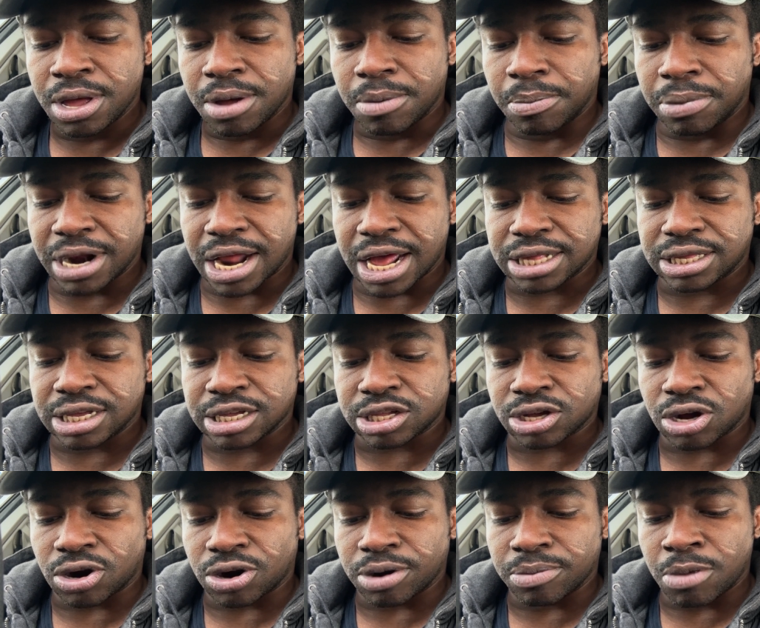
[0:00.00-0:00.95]
but at this
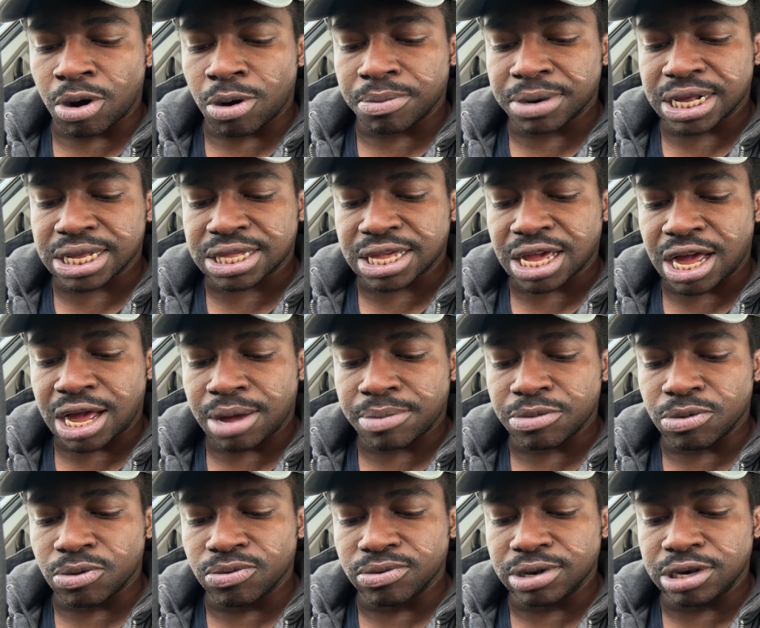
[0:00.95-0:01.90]
current moment in
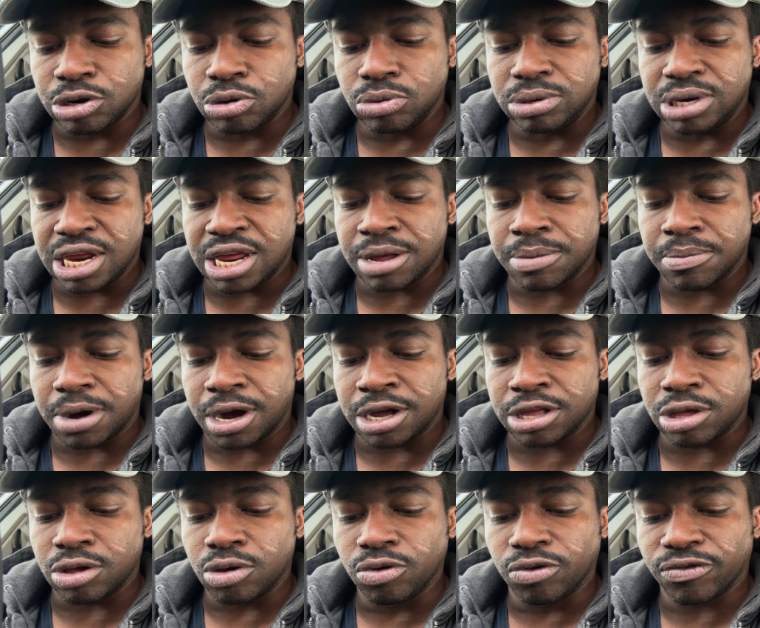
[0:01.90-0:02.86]
time, you you deem
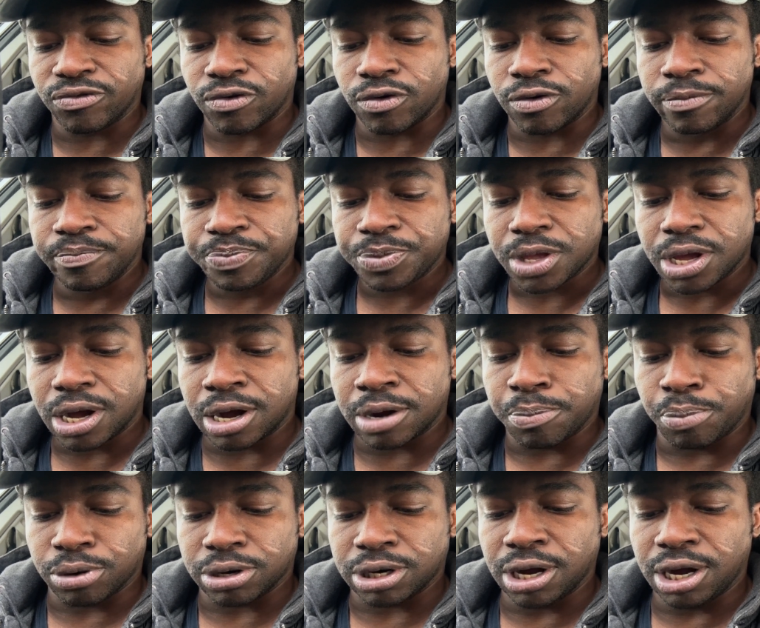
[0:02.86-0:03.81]
unuseful,
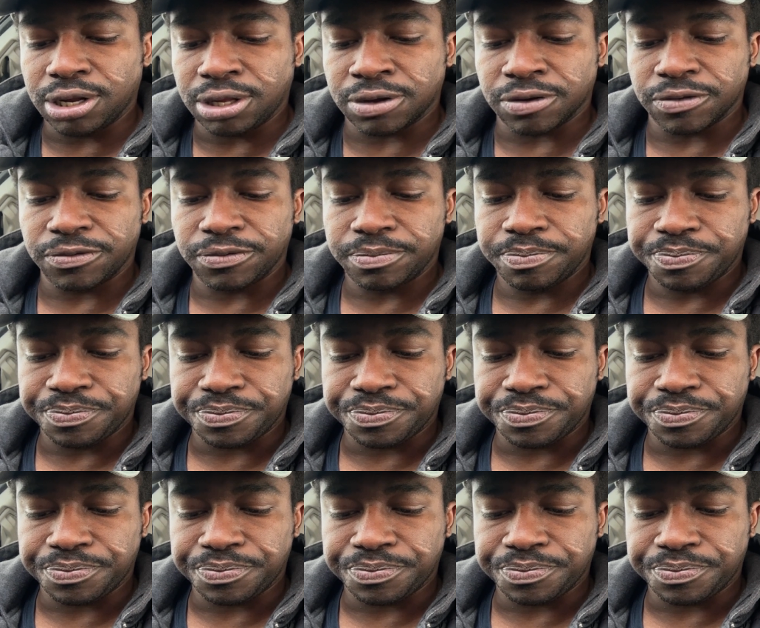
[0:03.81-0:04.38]
unproductive,